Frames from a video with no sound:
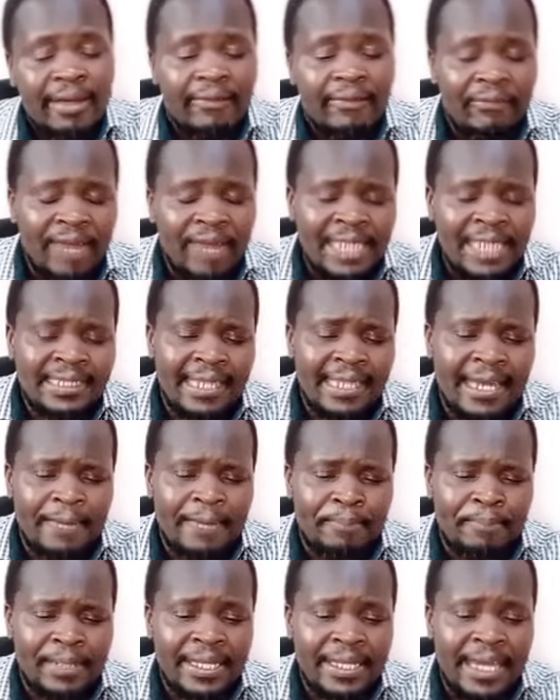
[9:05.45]
That's
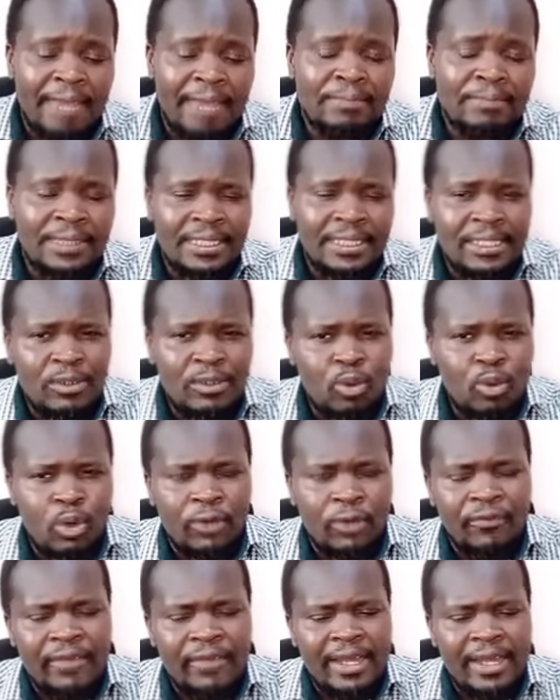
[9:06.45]
like preempting
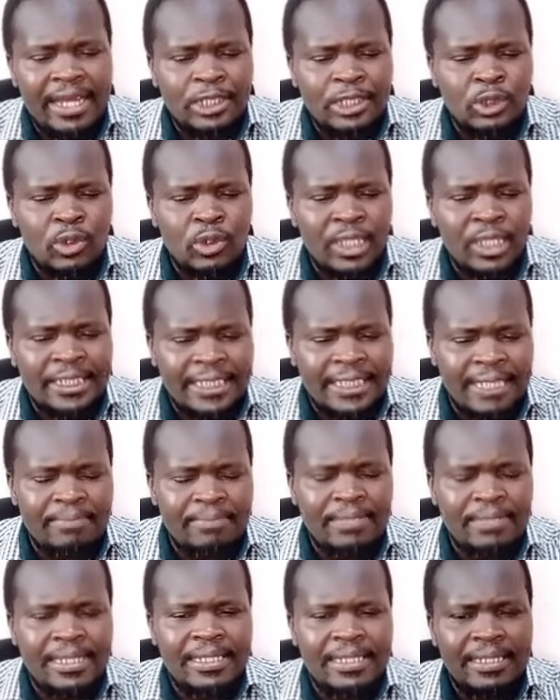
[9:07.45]
what the National
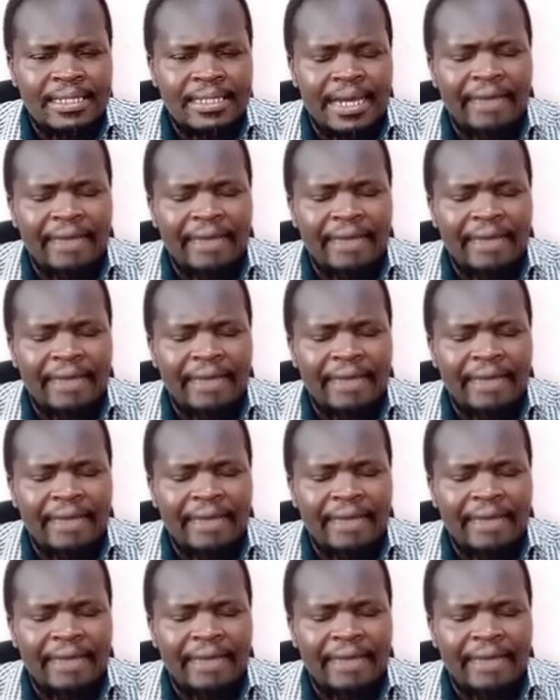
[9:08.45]
Assembly